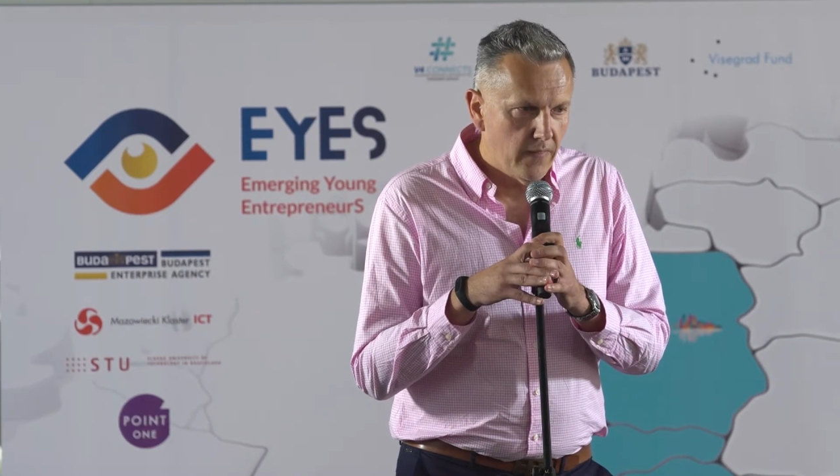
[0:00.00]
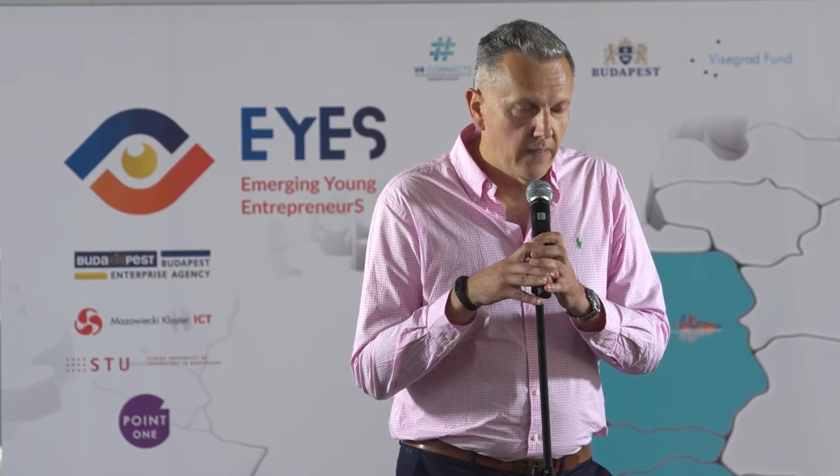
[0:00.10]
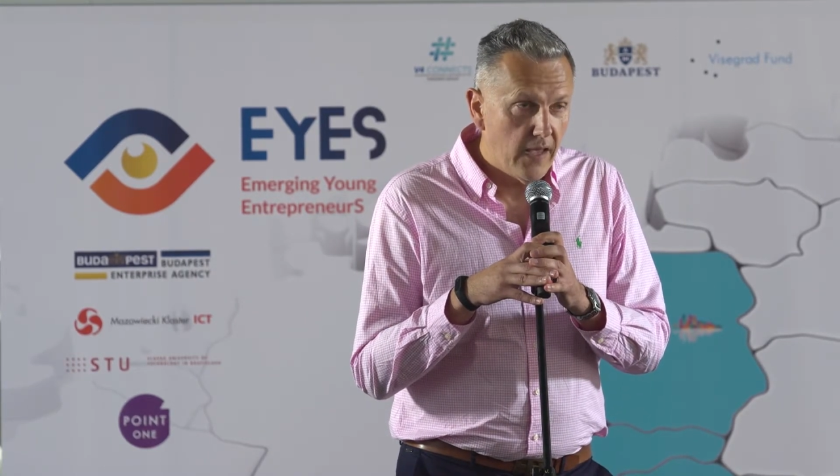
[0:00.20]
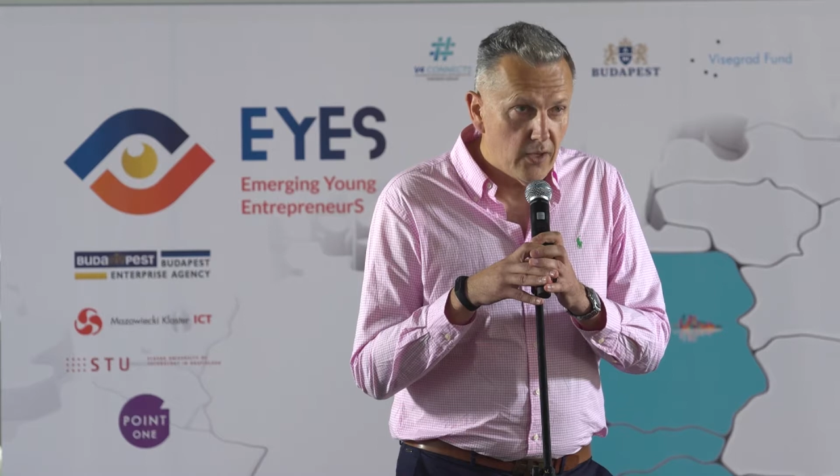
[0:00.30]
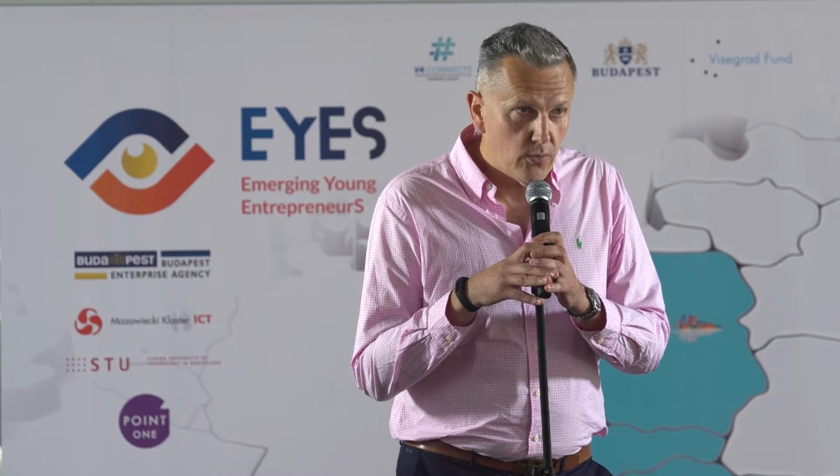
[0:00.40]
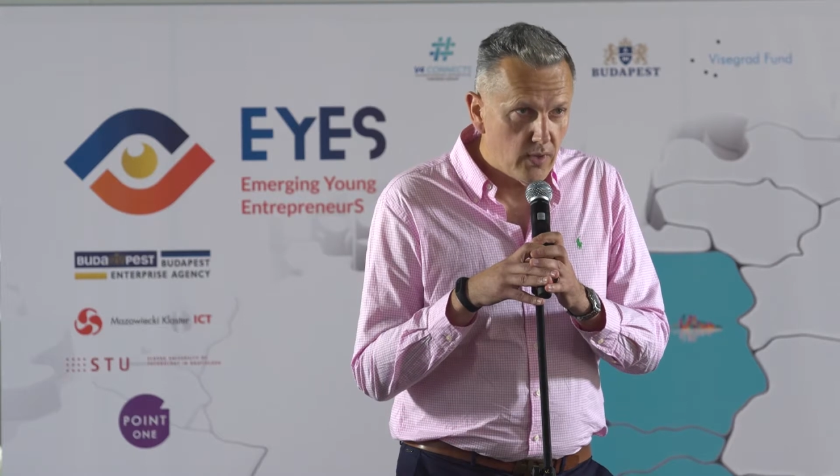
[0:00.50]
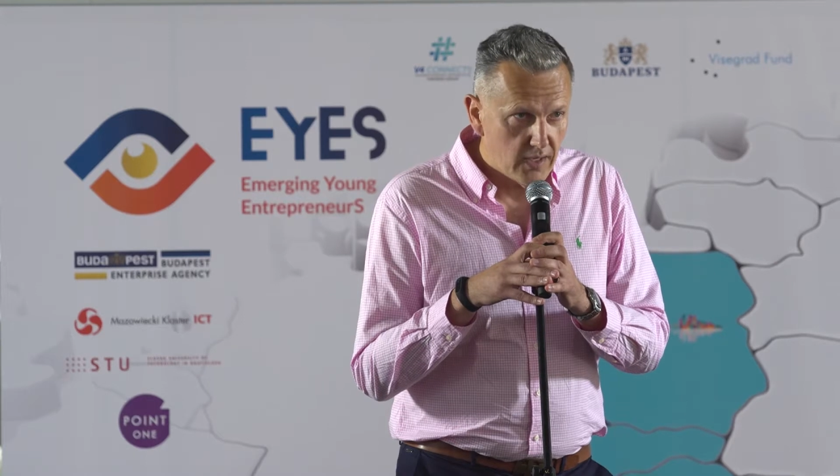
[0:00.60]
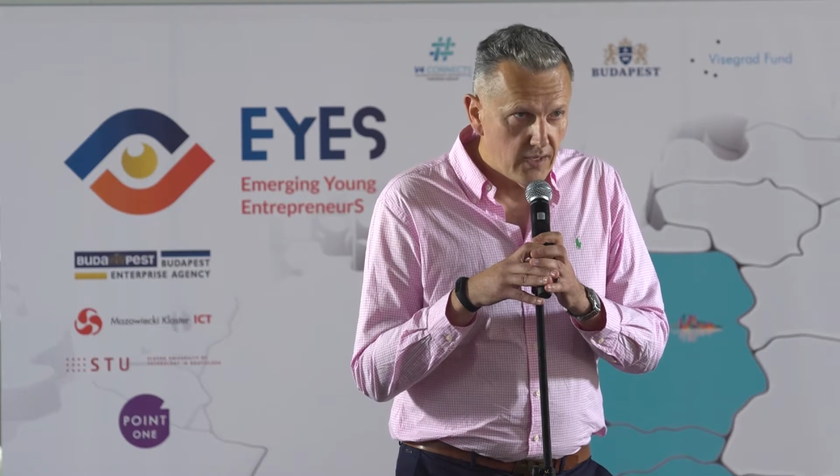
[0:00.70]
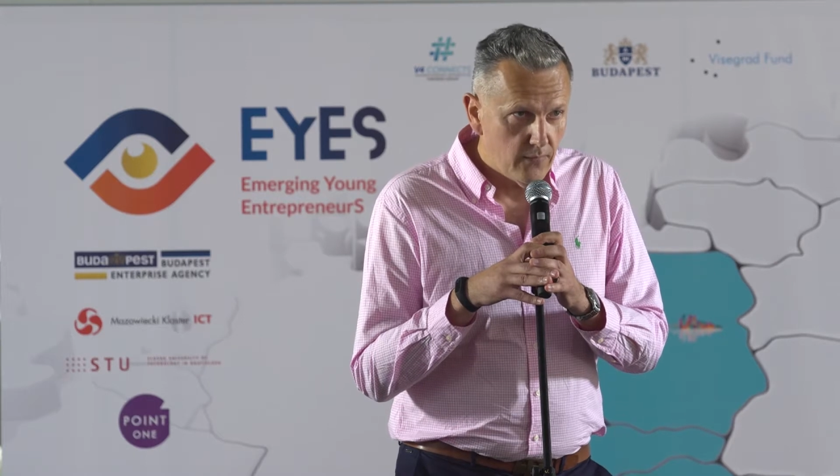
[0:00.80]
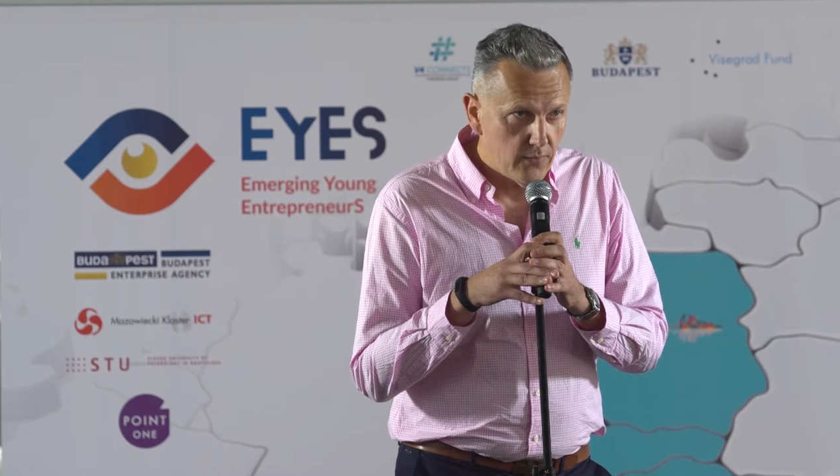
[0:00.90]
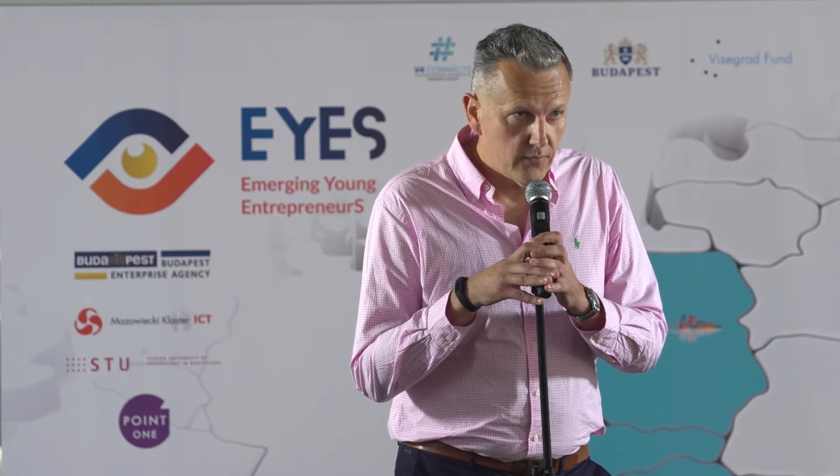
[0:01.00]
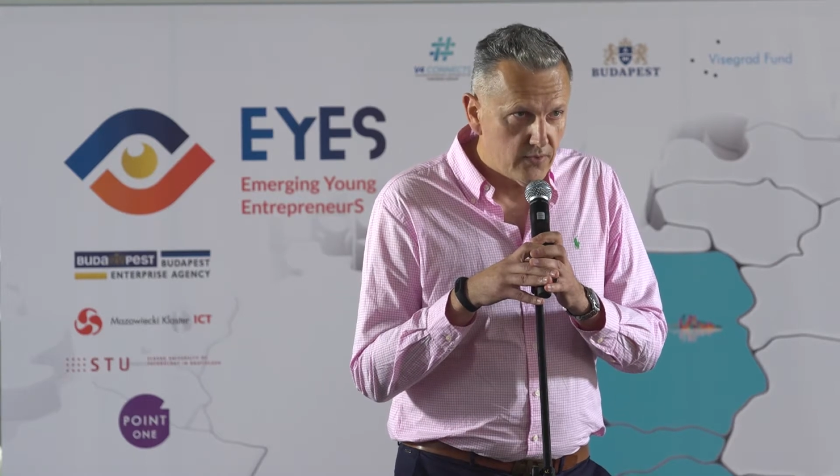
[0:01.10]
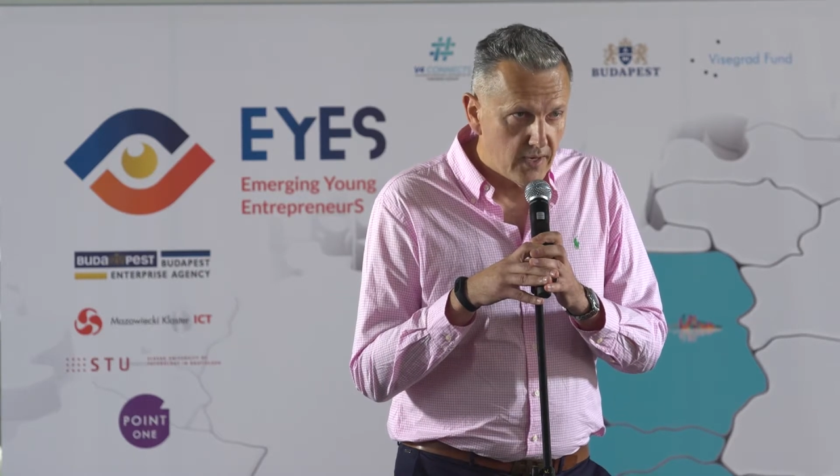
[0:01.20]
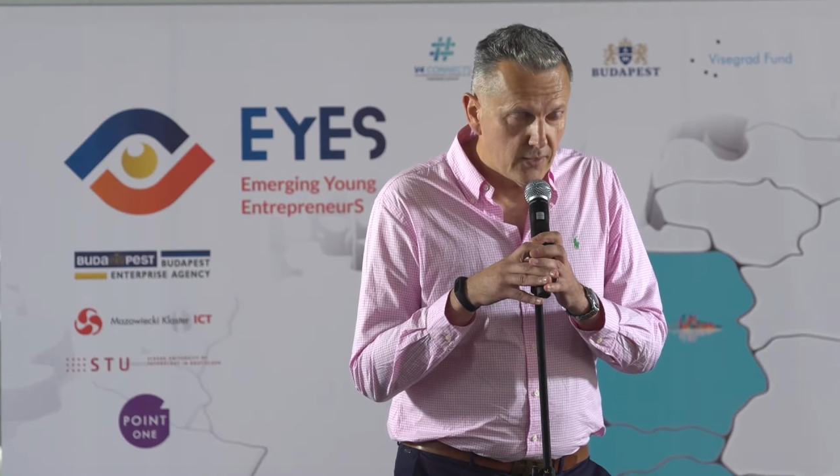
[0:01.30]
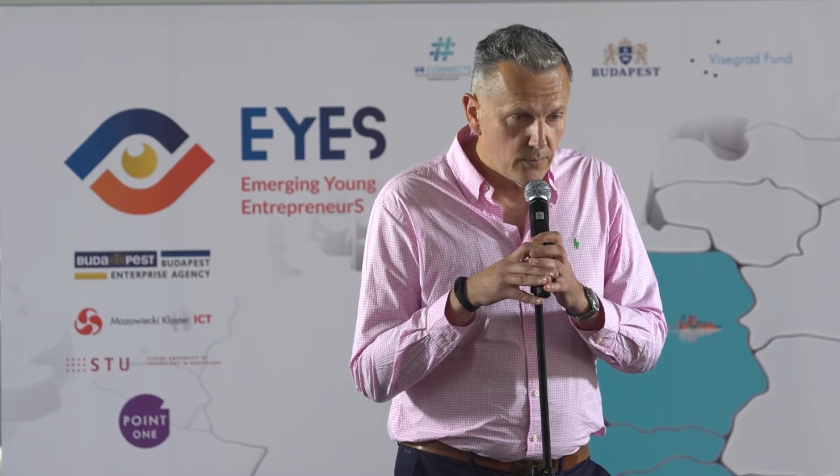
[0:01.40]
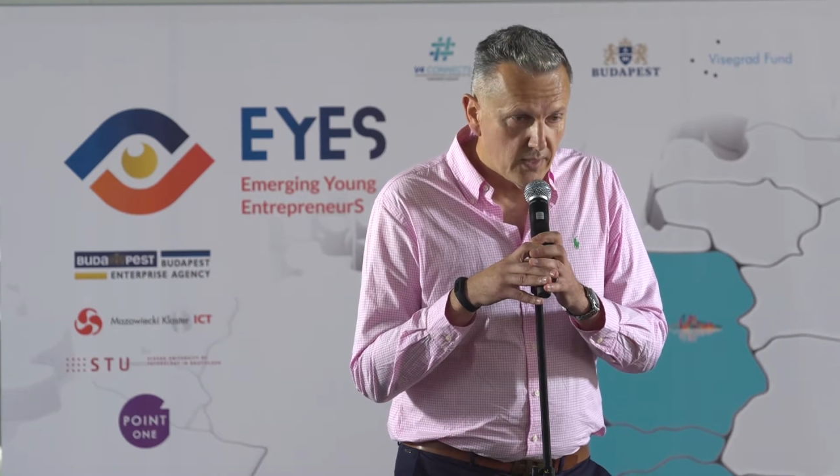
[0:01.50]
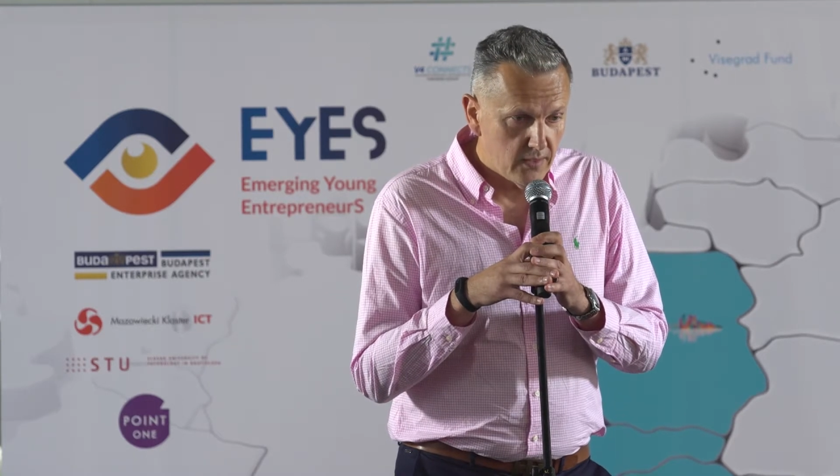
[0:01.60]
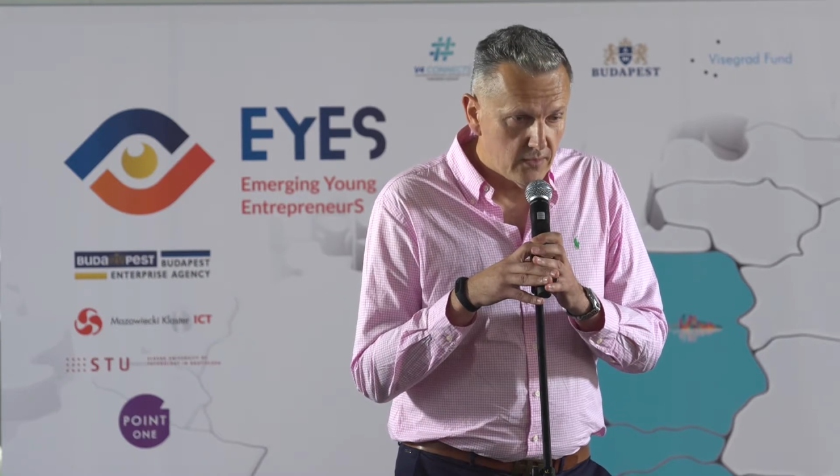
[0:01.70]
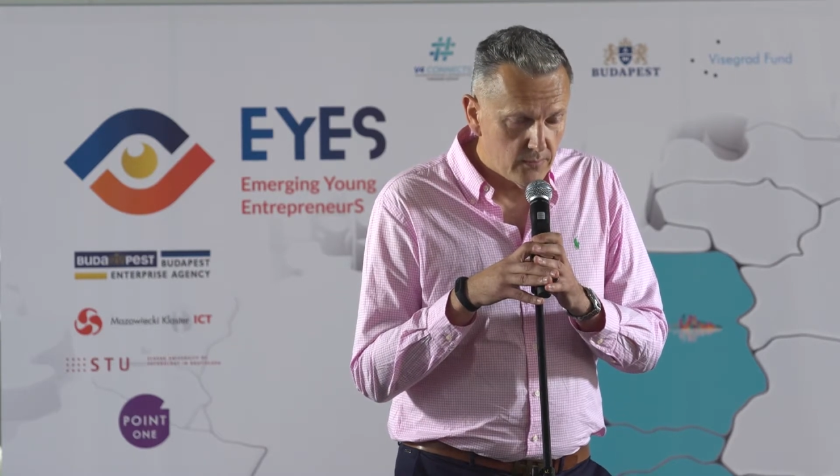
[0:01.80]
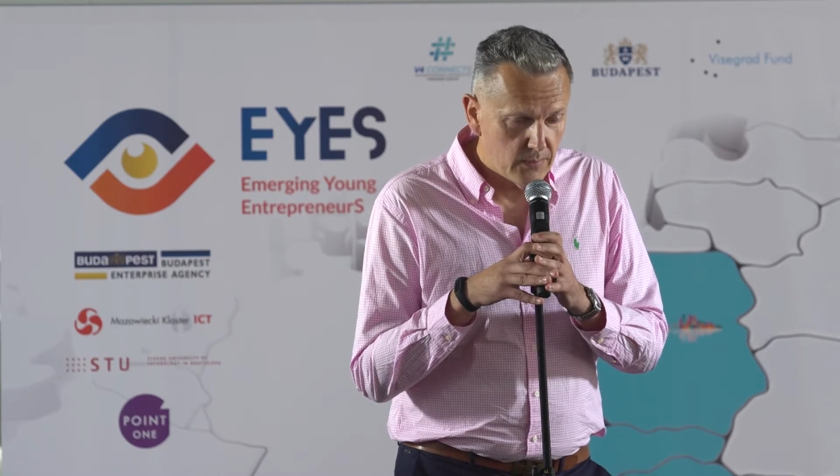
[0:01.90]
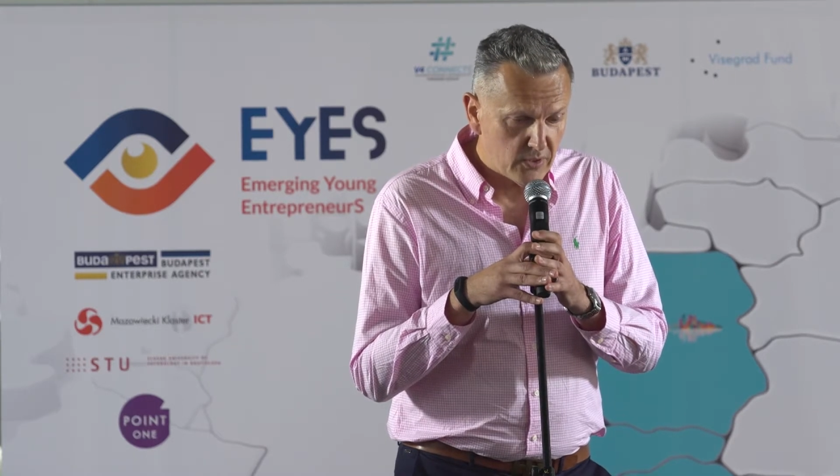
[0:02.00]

thank you again for trying to be the